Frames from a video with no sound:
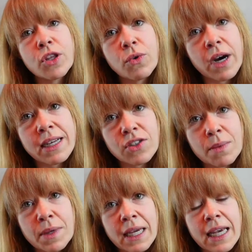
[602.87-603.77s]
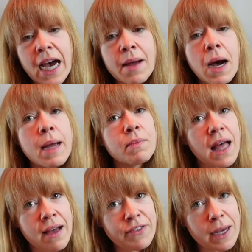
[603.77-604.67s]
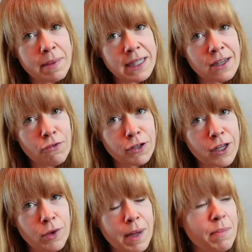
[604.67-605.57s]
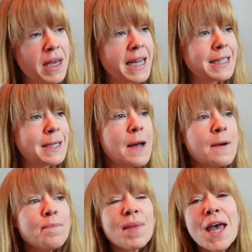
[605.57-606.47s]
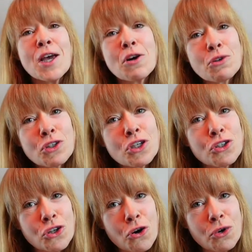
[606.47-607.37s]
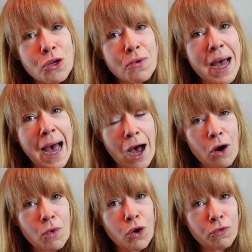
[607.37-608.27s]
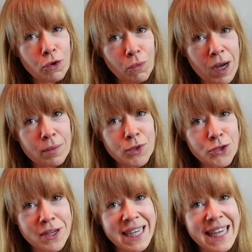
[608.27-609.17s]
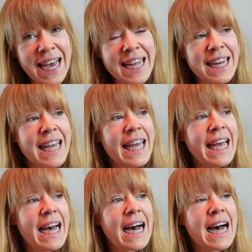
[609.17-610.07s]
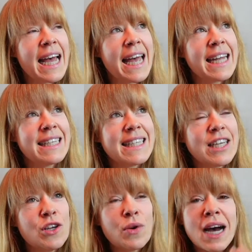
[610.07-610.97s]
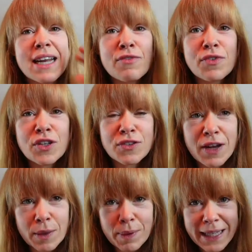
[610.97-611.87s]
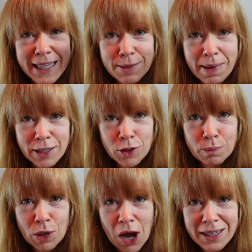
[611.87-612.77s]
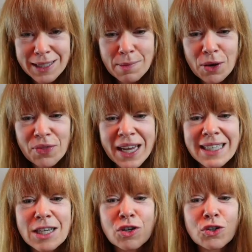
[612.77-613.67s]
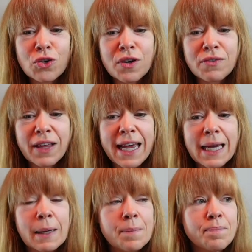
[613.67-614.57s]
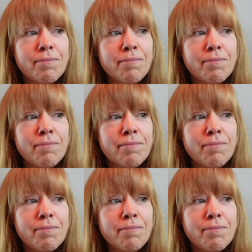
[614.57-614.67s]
with you guys something? I'm laughing at myself a little bit because it goes to show you how overwhelmed you can get. And you kind of develop like these mental blocks about things, and you're sort of like,